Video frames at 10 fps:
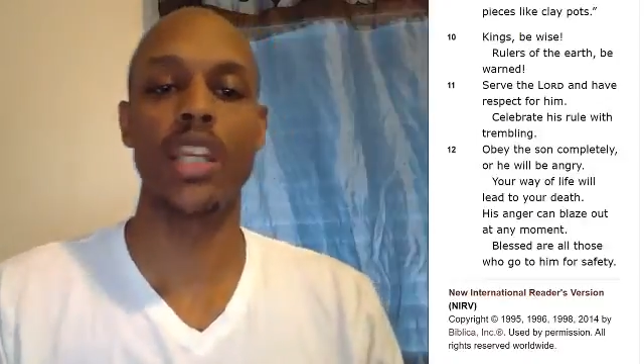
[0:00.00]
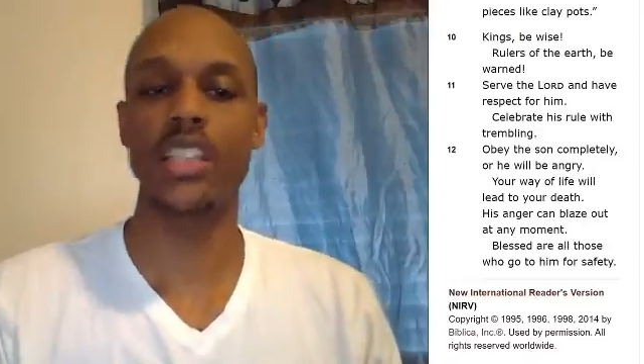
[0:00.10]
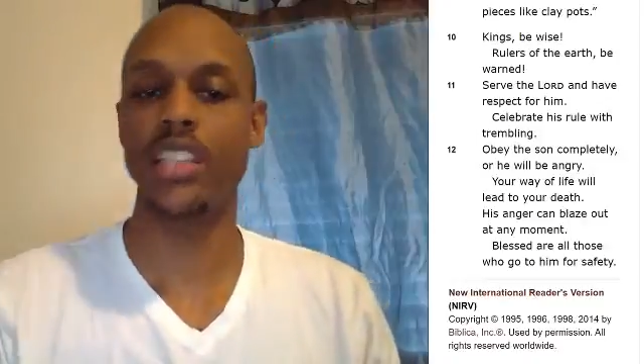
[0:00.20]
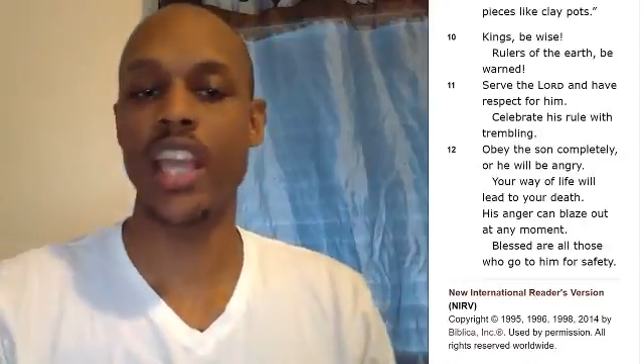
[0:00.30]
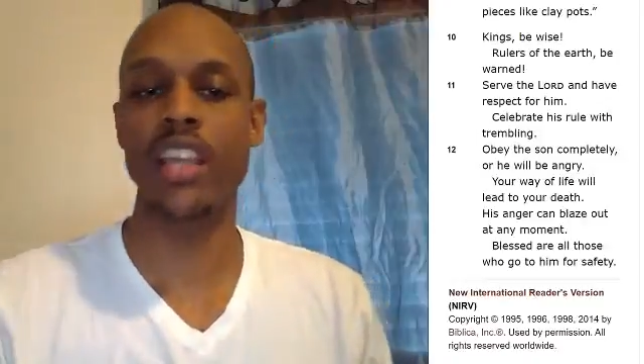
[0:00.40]

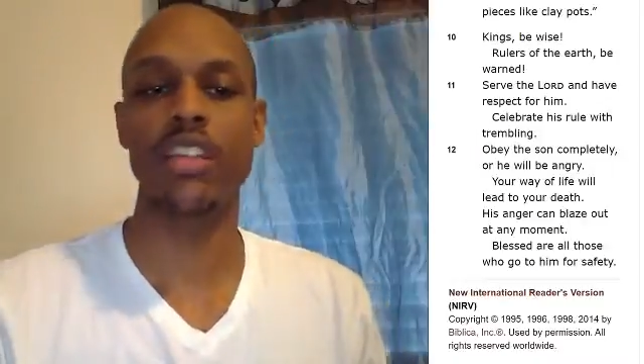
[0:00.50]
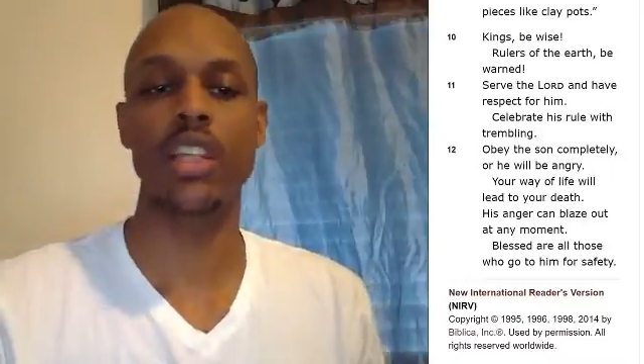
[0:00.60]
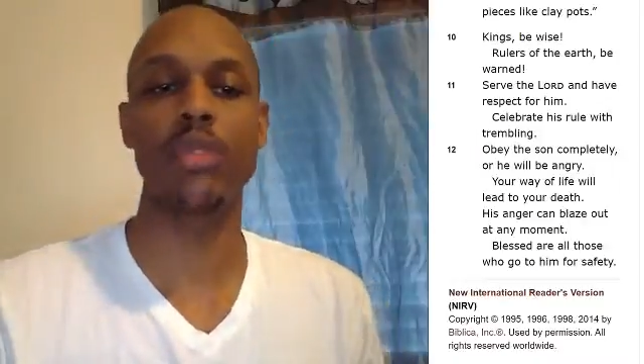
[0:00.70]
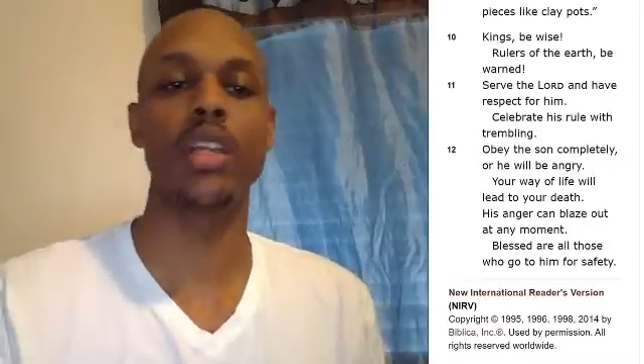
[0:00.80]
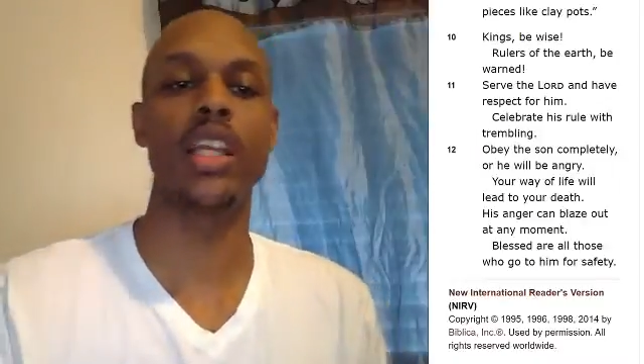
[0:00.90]
His anger
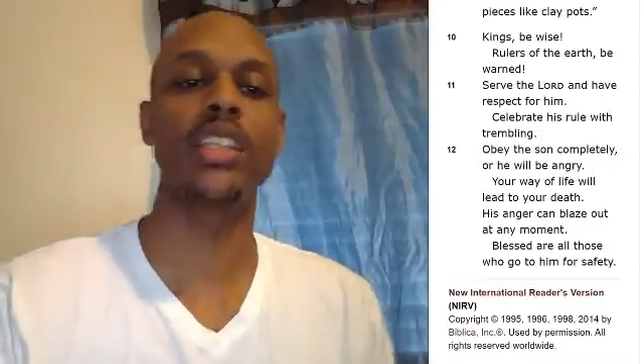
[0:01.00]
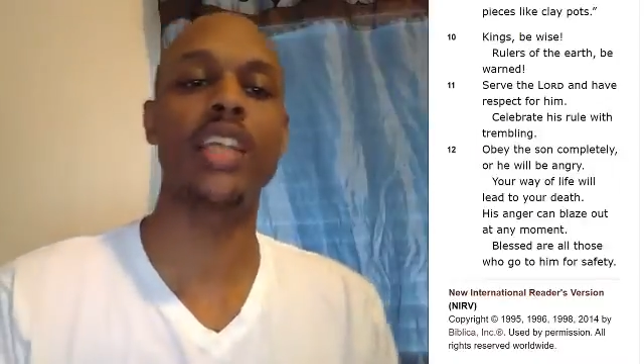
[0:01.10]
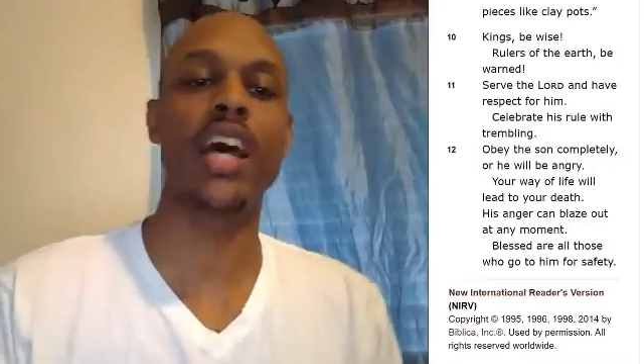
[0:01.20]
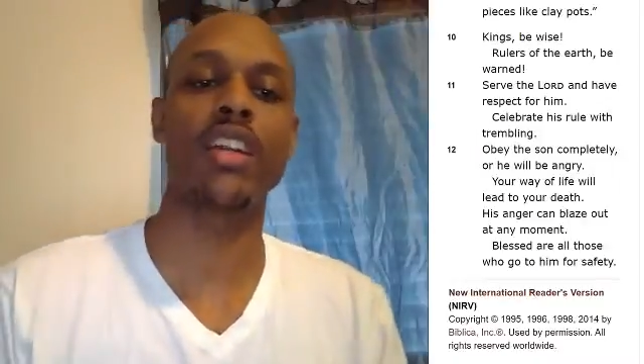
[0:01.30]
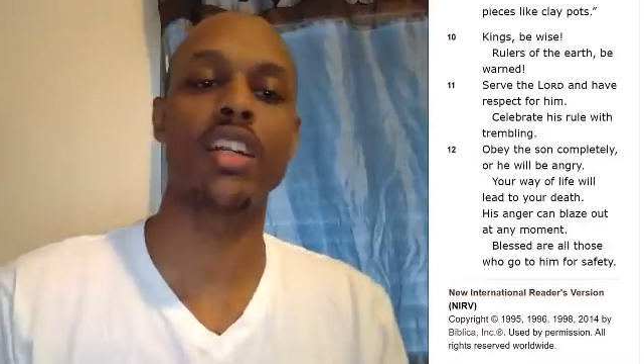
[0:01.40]
can blaze
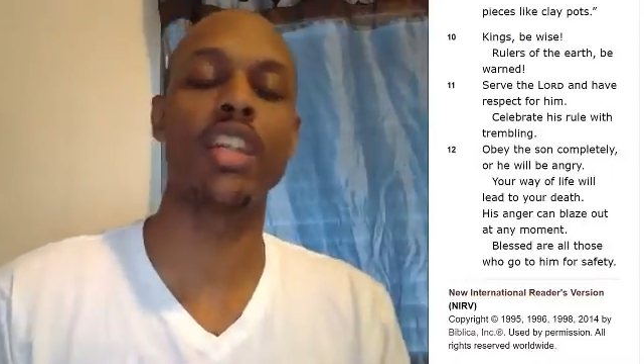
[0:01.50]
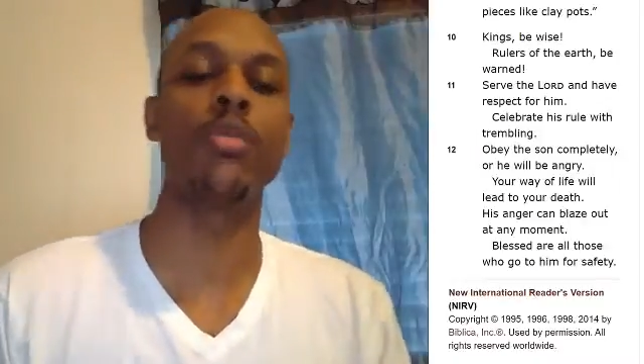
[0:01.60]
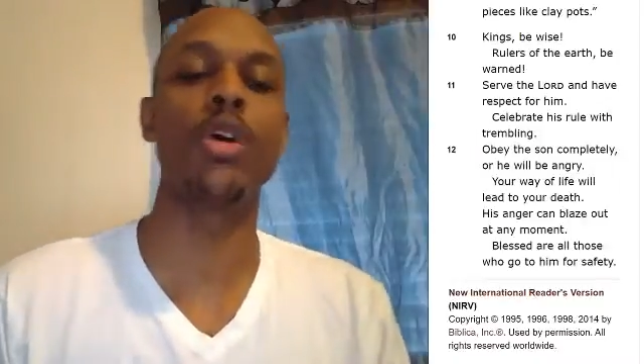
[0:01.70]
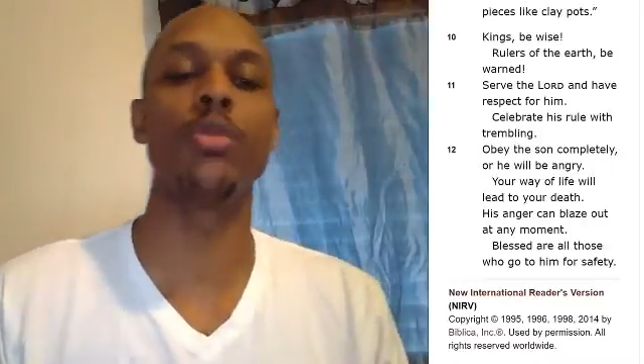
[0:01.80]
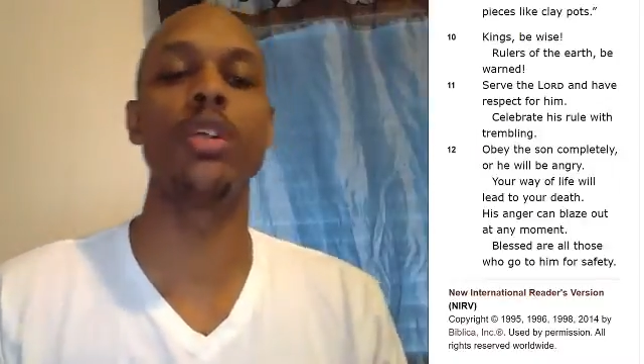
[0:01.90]
out at any
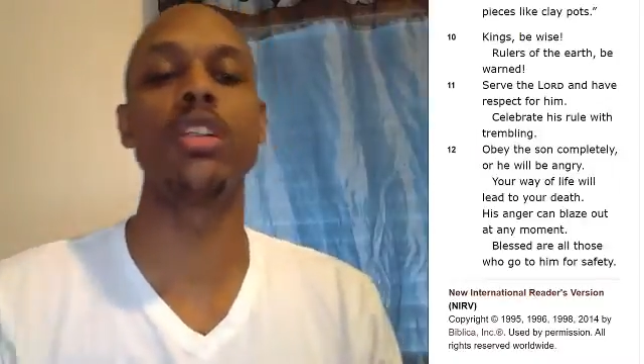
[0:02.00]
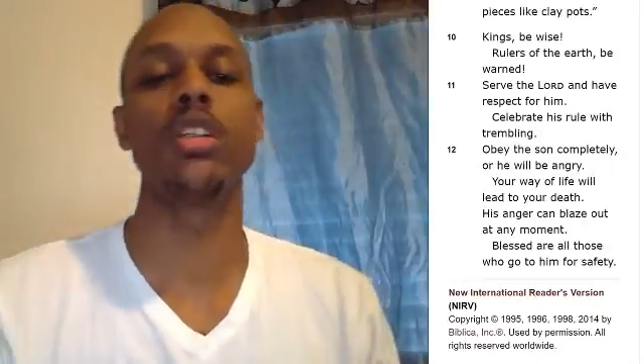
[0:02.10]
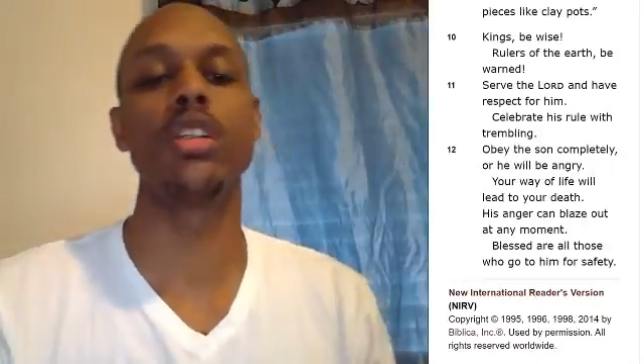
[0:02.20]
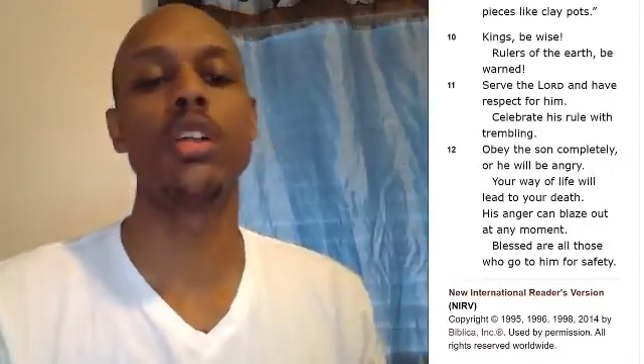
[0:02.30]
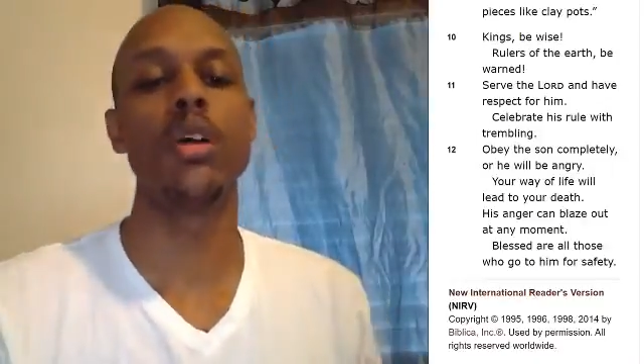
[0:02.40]
moment.